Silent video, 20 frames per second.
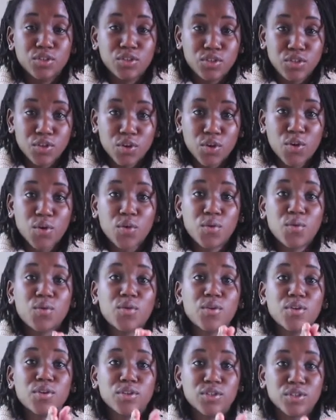do,
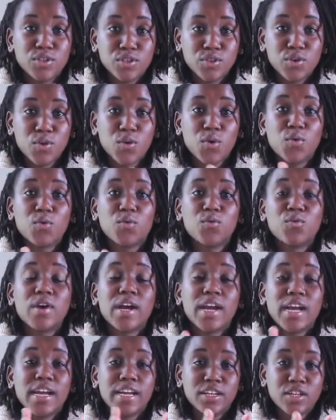do,
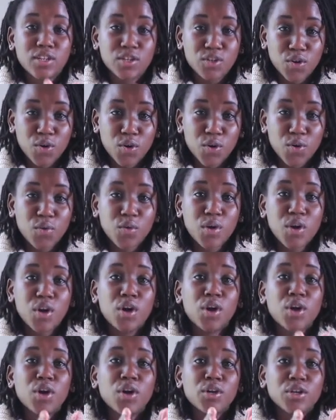re, do,
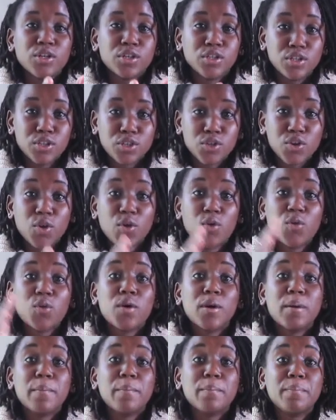do,
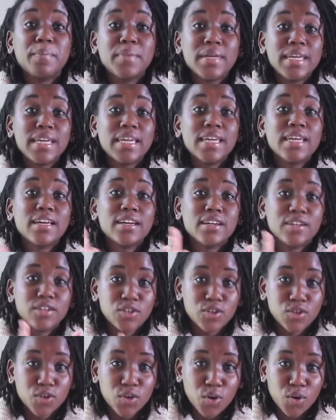mi,
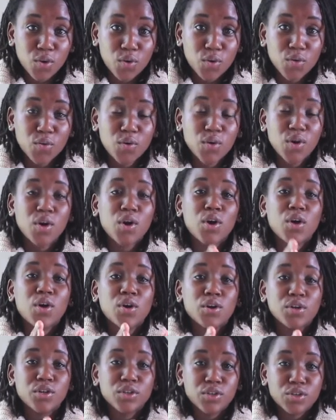do,
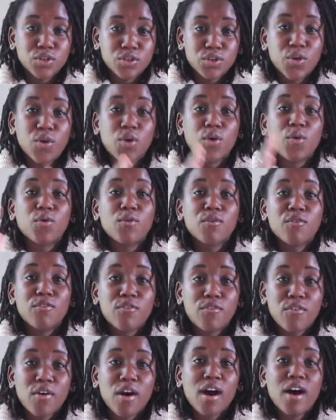do,
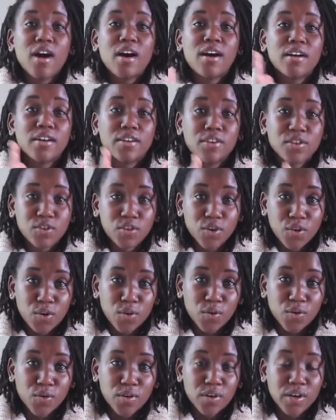fa,
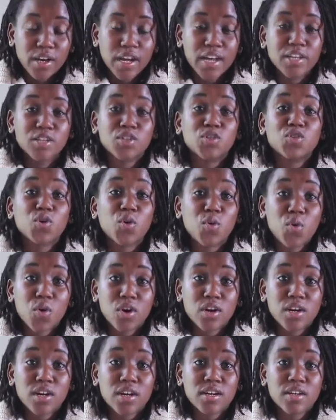do, and so
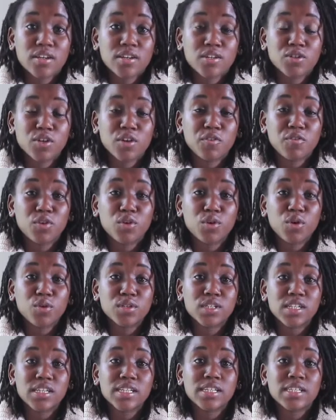on. So if you
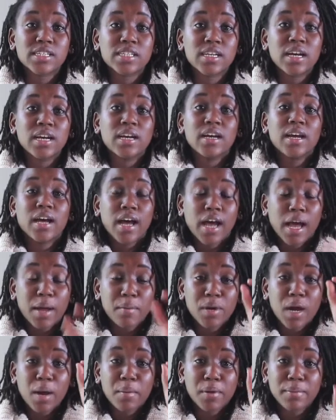notice, I'm
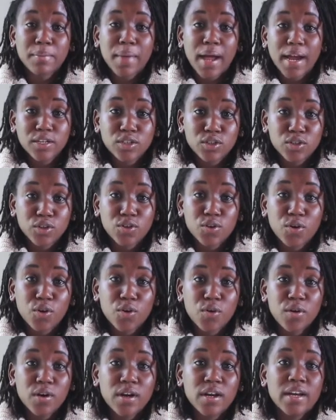coming back to
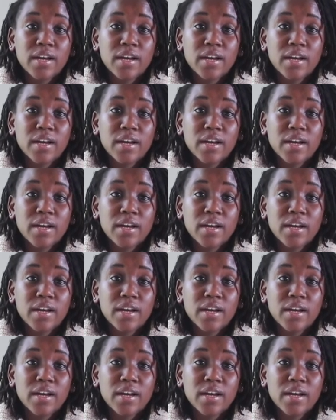do